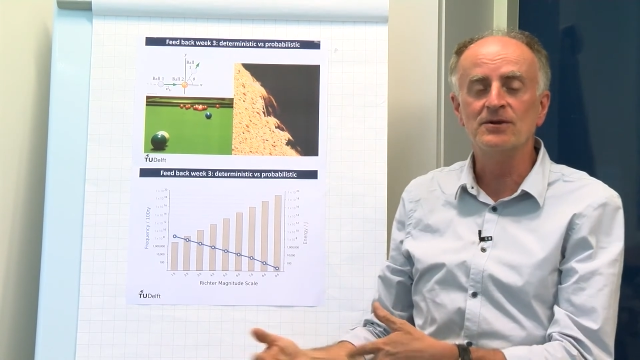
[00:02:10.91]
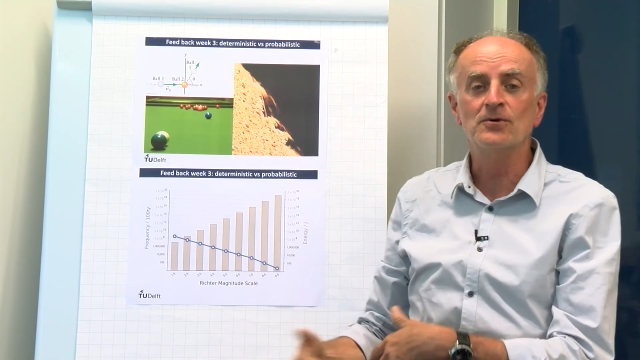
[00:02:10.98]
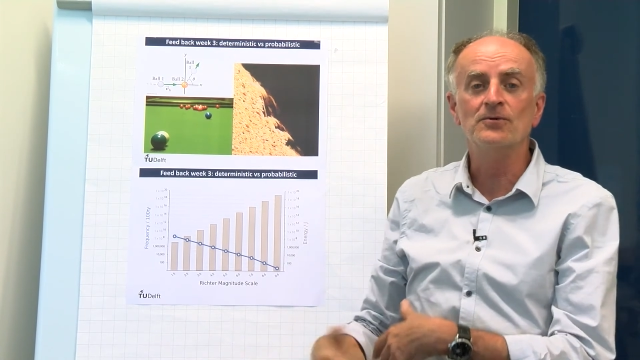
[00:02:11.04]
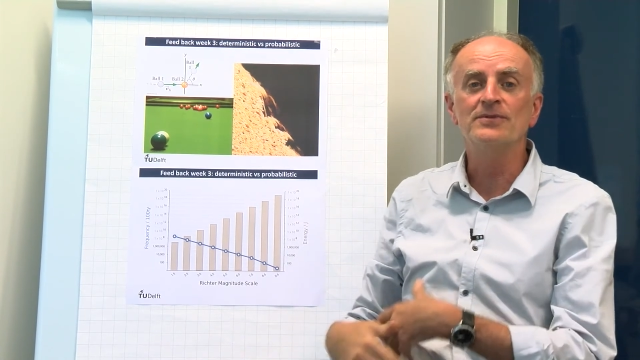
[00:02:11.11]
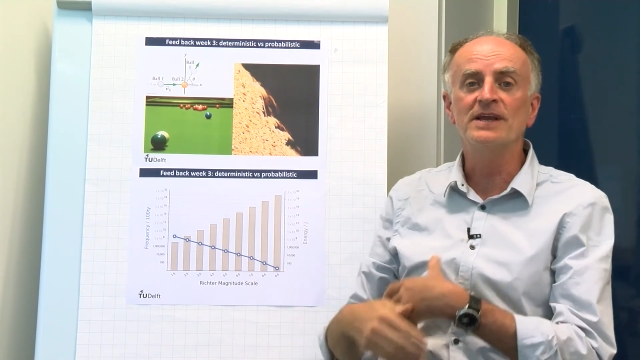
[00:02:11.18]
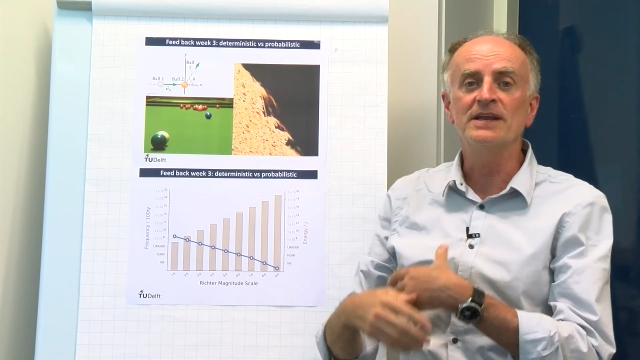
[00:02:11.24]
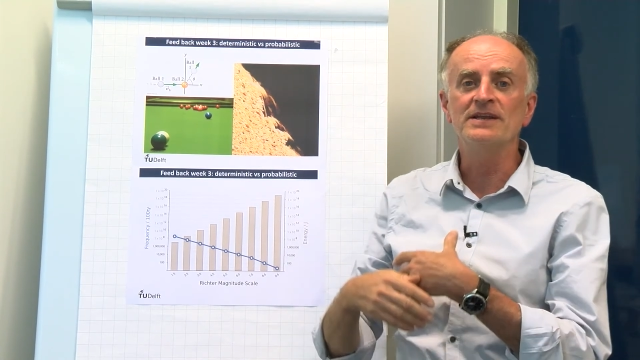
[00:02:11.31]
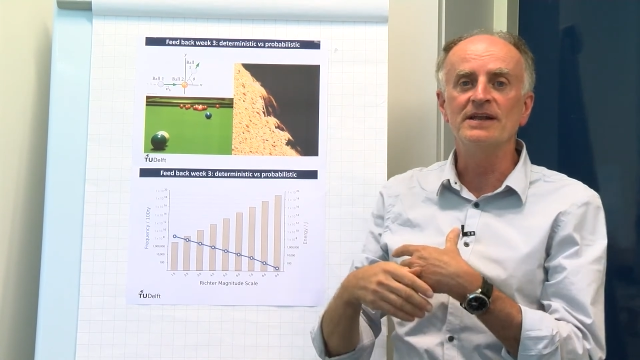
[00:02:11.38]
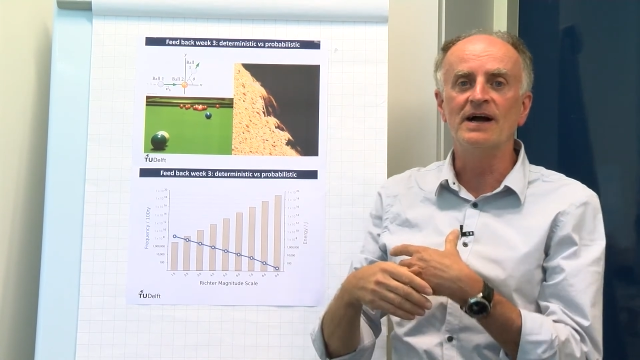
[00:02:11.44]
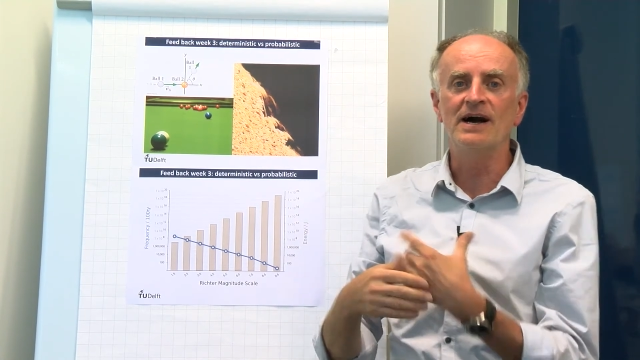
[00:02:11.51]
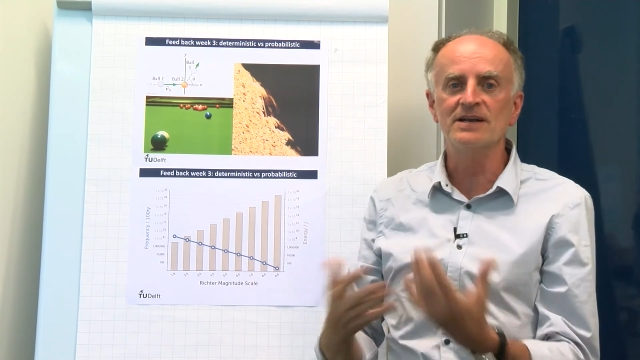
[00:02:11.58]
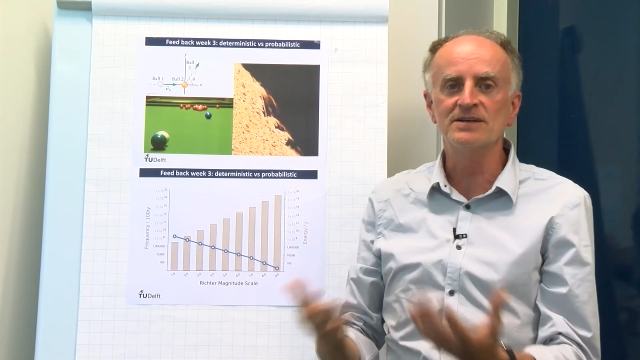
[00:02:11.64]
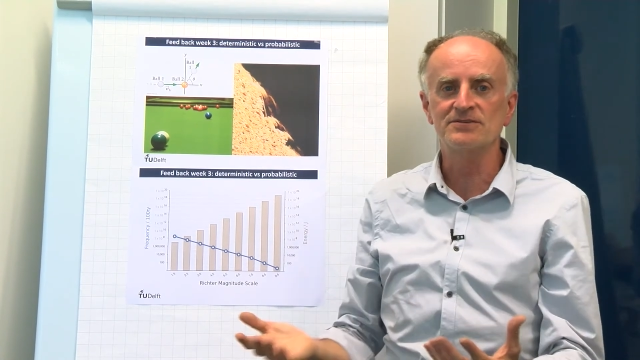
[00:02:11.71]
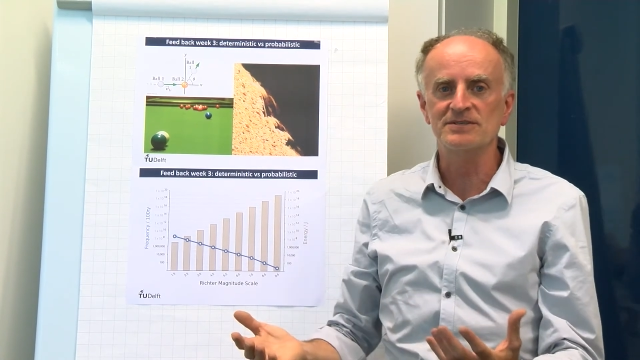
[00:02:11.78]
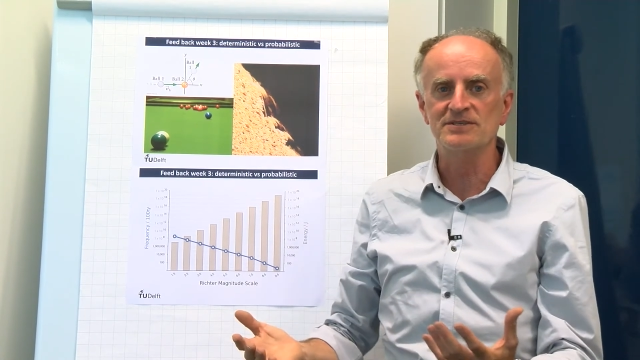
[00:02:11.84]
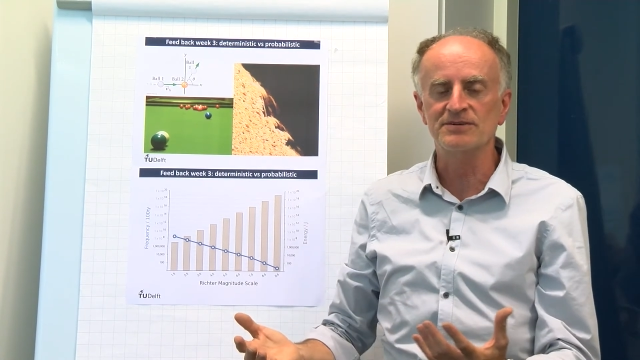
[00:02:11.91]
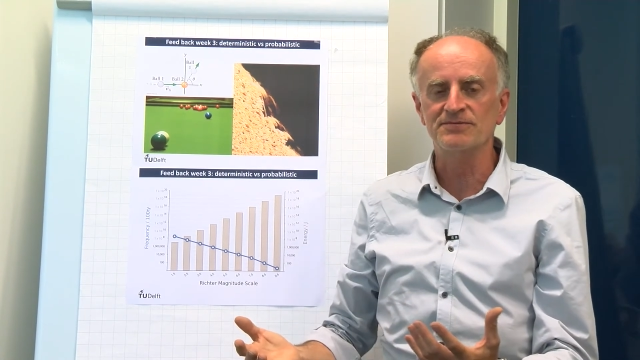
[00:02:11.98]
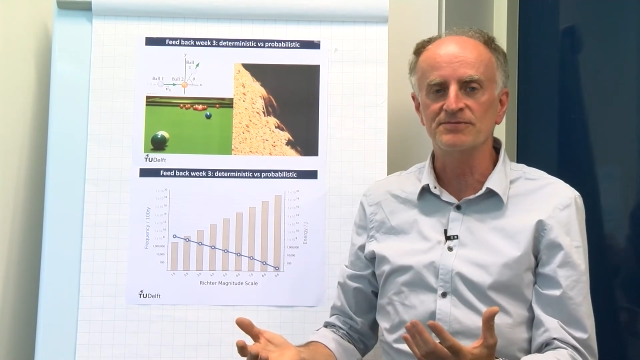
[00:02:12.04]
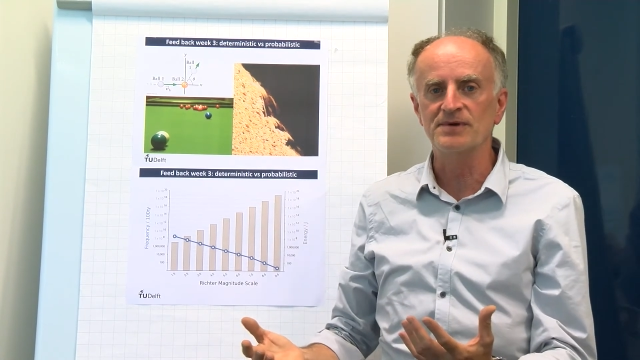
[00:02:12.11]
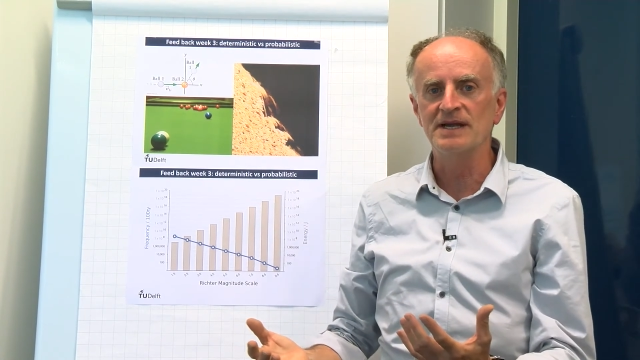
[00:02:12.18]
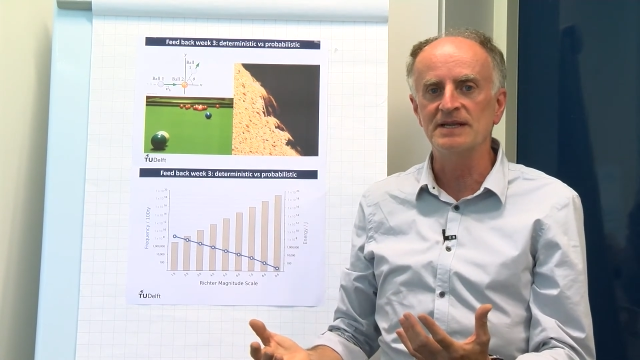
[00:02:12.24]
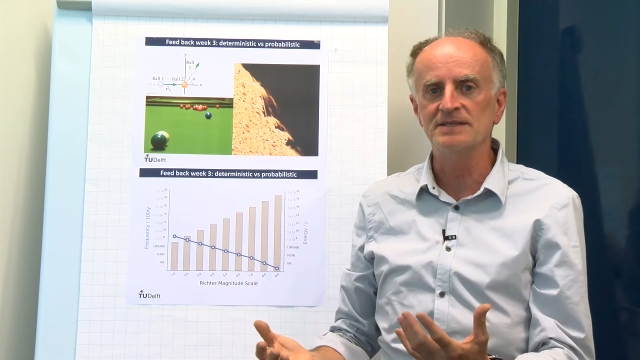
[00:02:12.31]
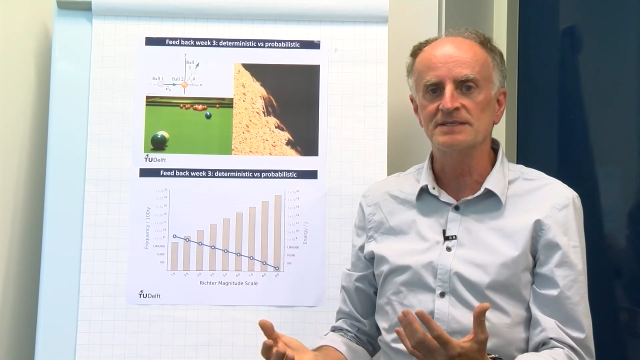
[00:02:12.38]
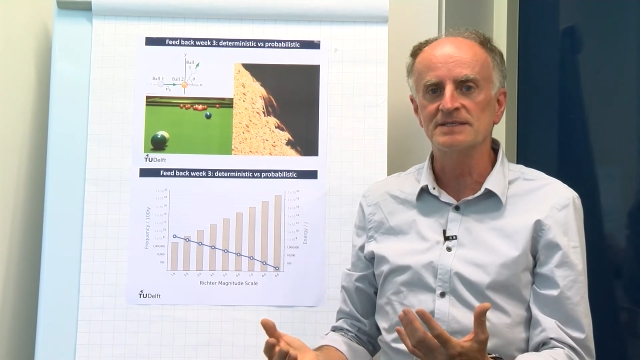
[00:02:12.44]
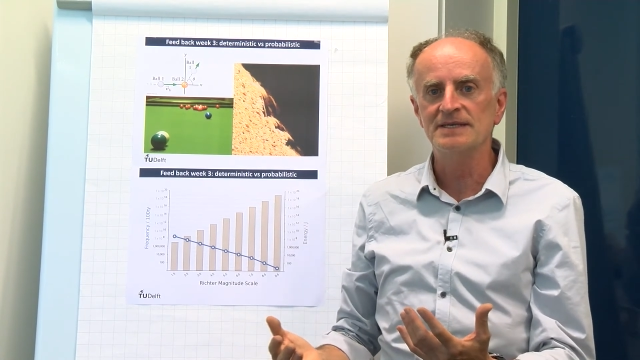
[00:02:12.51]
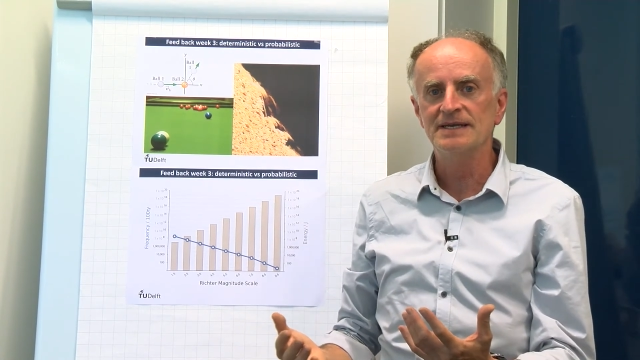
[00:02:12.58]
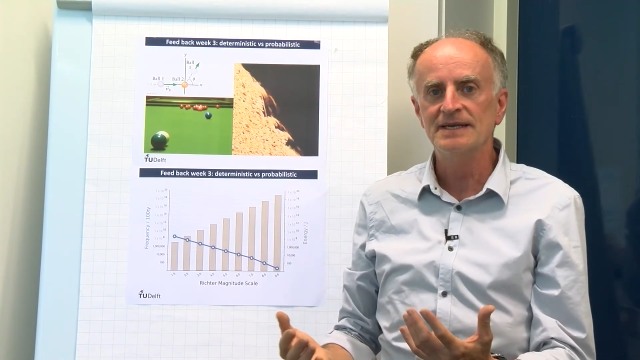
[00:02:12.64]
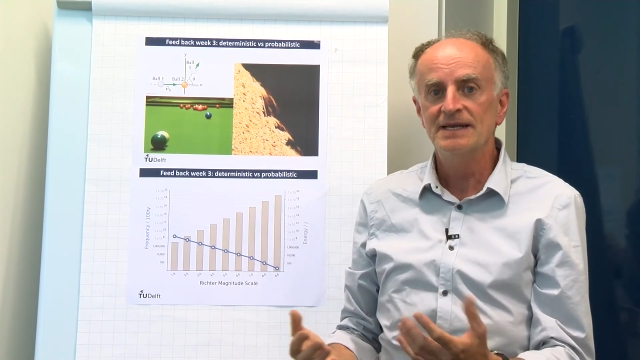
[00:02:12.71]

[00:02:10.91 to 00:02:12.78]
containing hundreds of grains.